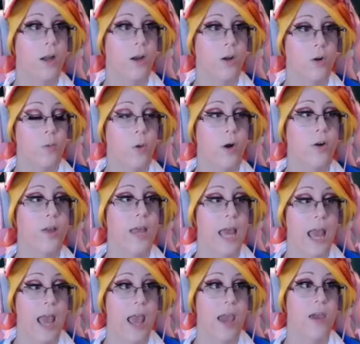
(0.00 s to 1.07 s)
an underwater
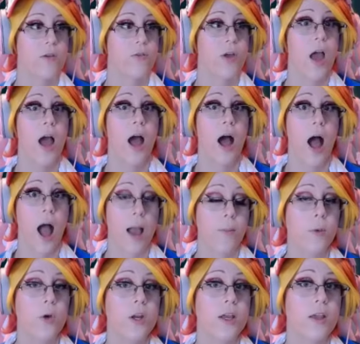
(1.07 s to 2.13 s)
cave. I'm
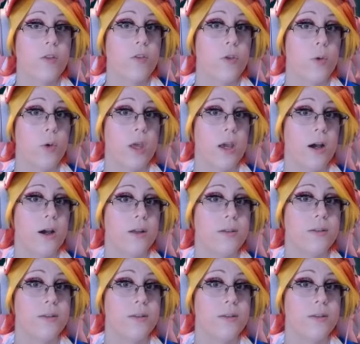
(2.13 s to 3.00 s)
gonna guess Lugia.